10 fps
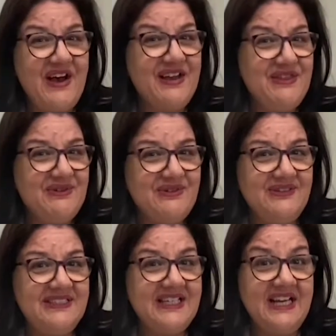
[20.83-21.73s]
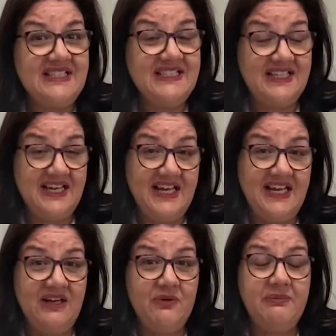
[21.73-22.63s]
thought
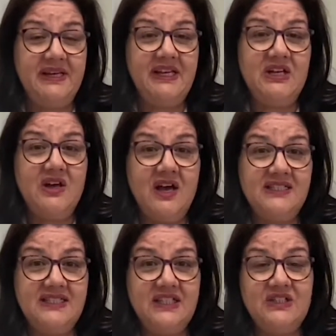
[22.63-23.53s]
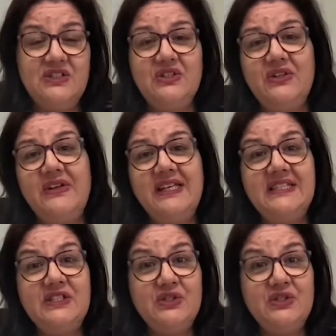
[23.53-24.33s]
today it would be a nice thing to do is